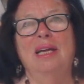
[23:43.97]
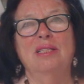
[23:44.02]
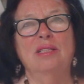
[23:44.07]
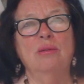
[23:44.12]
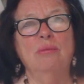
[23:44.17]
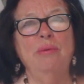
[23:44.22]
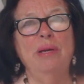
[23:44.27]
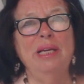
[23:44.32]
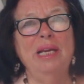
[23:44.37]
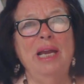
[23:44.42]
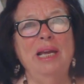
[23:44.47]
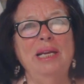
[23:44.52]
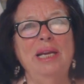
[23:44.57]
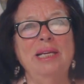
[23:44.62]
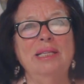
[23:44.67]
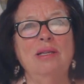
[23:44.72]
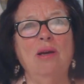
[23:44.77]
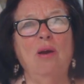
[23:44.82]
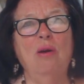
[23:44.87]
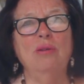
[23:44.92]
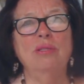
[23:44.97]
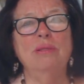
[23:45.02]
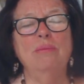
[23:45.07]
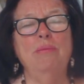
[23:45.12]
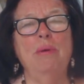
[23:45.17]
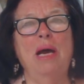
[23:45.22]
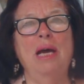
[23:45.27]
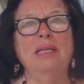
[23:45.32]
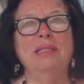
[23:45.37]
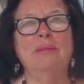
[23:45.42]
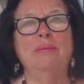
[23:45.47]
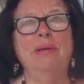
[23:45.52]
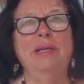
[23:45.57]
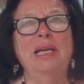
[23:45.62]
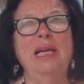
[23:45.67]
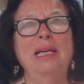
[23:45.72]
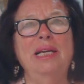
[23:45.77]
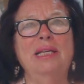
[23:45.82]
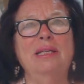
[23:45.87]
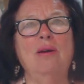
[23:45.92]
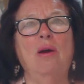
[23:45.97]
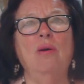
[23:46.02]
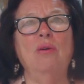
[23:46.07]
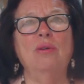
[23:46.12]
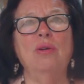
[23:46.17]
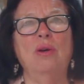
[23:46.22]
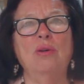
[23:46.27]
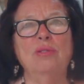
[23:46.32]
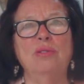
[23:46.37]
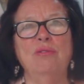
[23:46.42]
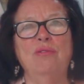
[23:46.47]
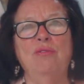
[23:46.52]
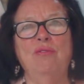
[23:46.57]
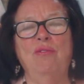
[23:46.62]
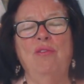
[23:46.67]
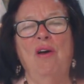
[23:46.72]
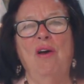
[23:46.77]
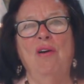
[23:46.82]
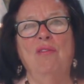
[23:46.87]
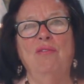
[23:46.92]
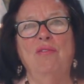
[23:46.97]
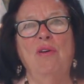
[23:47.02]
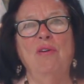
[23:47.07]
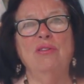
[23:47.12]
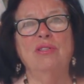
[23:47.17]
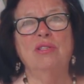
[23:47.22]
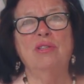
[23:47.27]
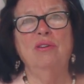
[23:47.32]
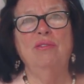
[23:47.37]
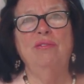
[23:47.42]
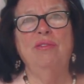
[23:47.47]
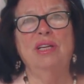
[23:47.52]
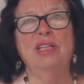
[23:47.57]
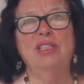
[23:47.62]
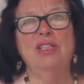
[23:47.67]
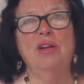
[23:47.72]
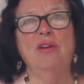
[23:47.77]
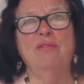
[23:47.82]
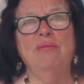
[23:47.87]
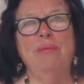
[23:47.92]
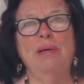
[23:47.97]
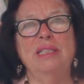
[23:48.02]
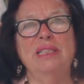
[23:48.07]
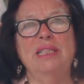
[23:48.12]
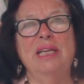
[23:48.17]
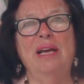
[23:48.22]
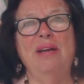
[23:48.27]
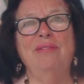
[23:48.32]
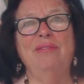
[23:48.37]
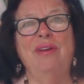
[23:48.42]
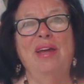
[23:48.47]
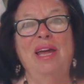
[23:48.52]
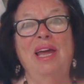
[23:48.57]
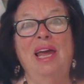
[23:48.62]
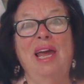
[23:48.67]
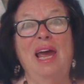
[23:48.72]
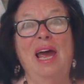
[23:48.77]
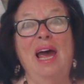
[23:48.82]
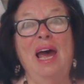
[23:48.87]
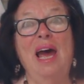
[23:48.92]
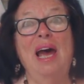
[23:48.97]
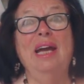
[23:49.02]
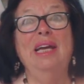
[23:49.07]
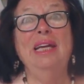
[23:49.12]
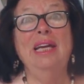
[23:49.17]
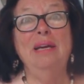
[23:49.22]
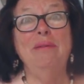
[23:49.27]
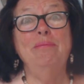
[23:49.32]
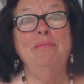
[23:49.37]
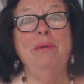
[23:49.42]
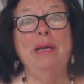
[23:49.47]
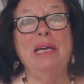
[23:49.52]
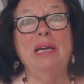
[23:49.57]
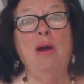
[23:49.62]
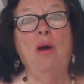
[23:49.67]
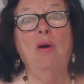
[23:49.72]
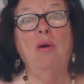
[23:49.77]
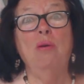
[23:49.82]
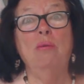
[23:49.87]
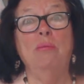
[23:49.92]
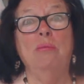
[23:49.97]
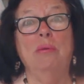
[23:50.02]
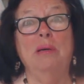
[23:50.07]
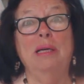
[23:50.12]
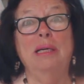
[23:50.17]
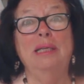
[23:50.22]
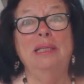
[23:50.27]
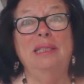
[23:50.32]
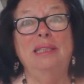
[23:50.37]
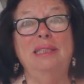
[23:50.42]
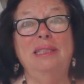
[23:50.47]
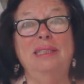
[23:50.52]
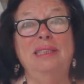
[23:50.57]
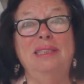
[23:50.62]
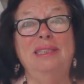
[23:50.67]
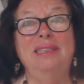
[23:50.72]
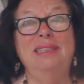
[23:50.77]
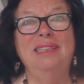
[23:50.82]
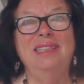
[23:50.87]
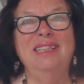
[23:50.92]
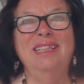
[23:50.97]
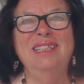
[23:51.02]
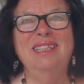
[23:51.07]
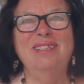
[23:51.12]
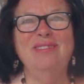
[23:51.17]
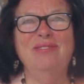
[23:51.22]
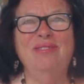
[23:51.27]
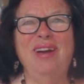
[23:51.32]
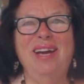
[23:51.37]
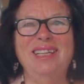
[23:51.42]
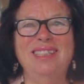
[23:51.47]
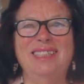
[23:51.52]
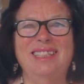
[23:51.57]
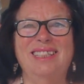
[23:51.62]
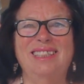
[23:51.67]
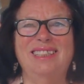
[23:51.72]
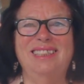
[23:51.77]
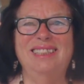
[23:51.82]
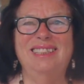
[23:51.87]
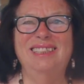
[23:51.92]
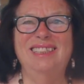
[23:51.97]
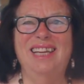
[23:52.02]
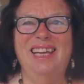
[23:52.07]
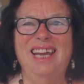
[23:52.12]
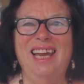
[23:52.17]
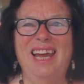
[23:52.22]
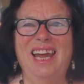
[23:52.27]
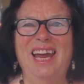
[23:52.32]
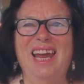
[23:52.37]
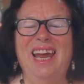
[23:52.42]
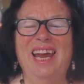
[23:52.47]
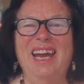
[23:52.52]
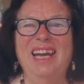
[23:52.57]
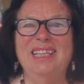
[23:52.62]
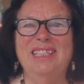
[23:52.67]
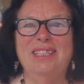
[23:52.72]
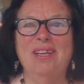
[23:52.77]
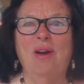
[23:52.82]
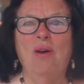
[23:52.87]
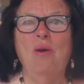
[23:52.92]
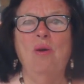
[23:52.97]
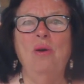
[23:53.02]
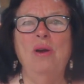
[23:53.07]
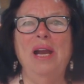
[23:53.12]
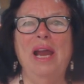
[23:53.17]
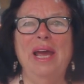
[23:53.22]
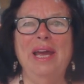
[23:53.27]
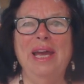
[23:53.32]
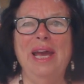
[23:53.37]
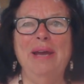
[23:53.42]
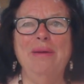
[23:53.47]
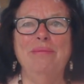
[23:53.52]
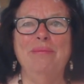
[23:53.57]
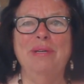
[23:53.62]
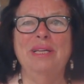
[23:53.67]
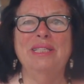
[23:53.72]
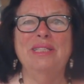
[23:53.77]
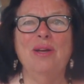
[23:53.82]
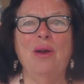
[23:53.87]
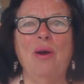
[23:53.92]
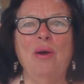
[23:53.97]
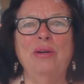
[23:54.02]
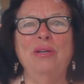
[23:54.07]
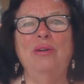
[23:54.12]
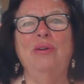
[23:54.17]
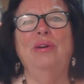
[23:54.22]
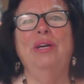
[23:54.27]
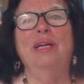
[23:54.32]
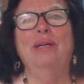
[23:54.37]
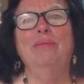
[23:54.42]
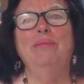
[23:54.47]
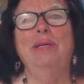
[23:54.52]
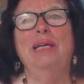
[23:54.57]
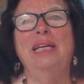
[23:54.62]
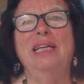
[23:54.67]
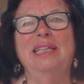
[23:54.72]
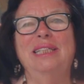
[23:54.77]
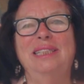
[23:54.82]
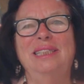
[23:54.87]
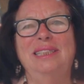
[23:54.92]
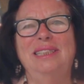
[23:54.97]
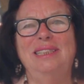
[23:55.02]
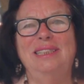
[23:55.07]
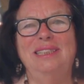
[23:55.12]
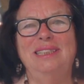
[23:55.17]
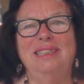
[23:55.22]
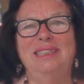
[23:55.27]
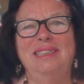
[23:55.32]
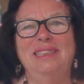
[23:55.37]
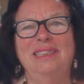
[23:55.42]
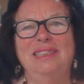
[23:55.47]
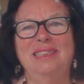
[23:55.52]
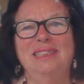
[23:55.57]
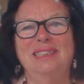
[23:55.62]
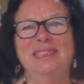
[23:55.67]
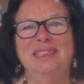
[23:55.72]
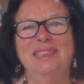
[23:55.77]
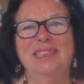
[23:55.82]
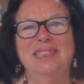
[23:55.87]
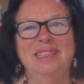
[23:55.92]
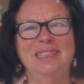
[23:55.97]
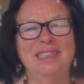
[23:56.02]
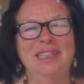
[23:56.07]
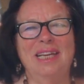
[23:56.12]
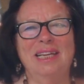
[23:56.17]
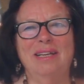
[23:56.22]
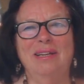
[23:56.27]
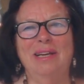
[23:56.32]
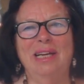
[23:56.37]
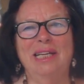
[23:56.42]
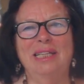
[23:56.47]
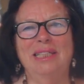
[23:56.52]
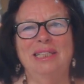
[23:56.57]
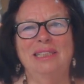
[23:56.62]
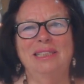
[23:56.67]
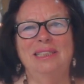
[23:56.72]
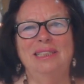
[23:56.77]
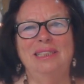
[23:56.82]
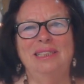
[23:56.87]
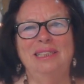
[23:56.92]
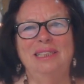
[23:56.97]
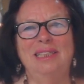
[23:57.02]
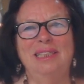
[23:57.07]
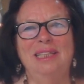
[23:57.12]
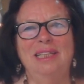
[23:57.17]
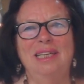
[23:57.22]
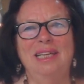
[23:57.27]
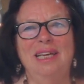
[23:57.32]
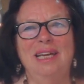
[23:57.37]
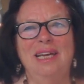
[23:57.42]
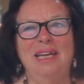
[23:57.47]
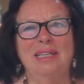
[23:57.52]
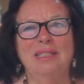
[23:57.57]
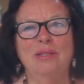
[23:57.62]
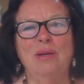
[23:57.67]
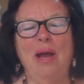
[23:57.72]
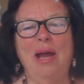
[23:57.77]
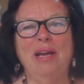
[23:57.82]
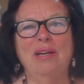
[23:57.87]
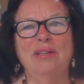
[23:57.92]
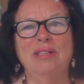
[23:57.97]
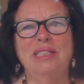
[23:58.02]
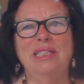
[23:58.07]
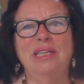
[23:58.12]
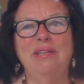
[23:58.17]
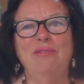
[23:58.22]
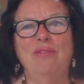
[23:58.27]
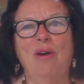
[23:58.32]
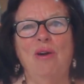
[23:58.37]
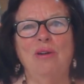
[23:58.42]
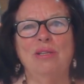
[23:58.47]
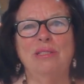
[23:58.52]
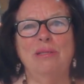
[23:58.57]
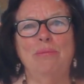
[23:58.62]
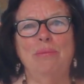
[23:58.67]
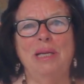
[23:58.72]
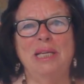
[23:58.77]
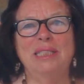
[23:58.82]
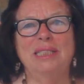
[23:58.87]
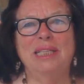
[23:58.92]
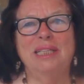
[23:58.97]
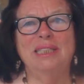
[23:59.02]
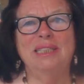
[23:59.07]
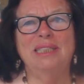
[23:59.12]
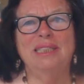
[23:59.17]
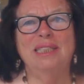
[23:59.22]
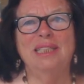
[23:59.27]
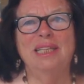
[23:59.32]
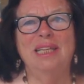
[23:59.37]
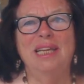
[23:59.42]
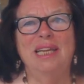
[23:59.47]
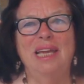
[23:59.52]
So when I let go of the past, when I let go of the false conviction of myself, I am back home in the Father. And the whole I am is honoring me. Isn't that great? So I receive all the blessings.